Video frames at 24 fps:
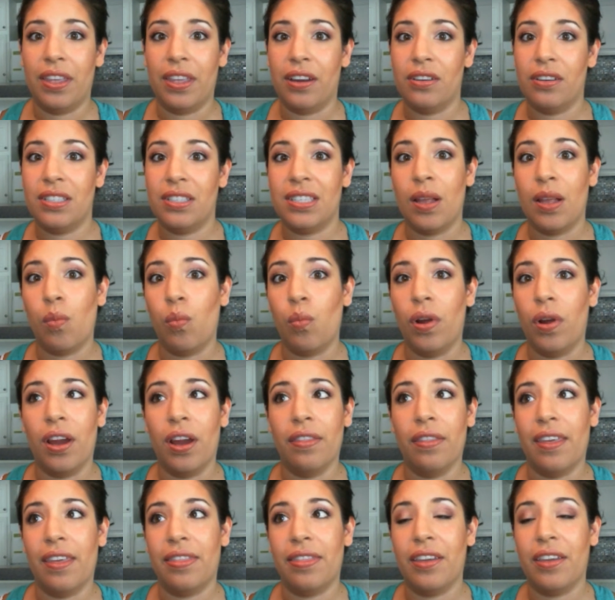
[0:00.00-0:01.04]
there somewhere
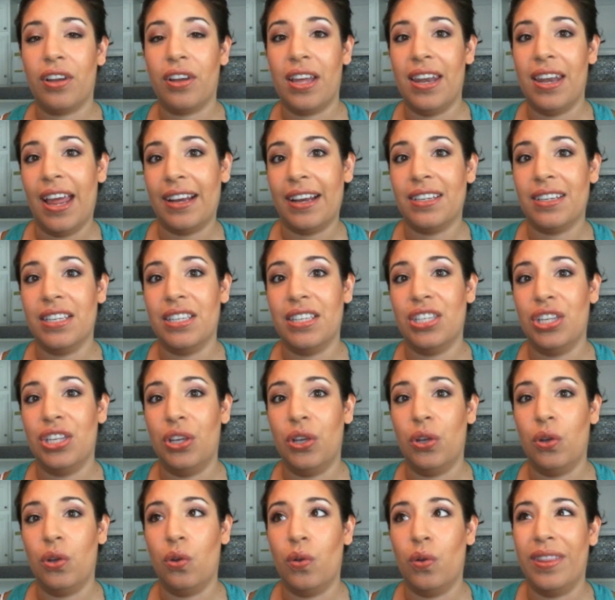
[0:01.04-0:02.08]
that they're connected
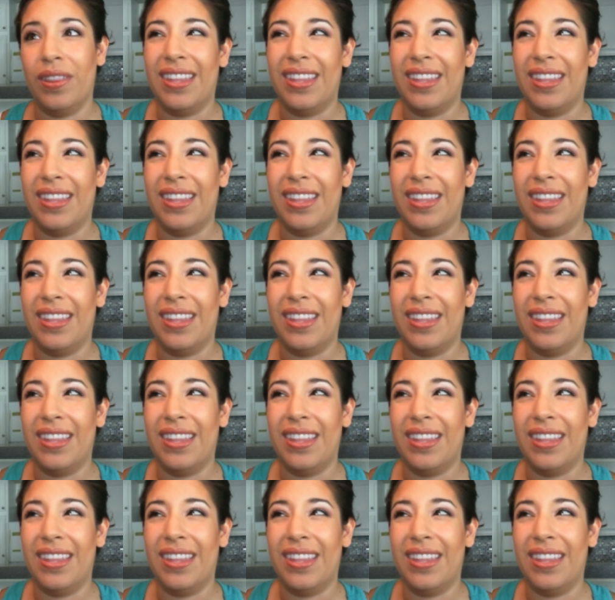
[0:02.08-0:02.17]
to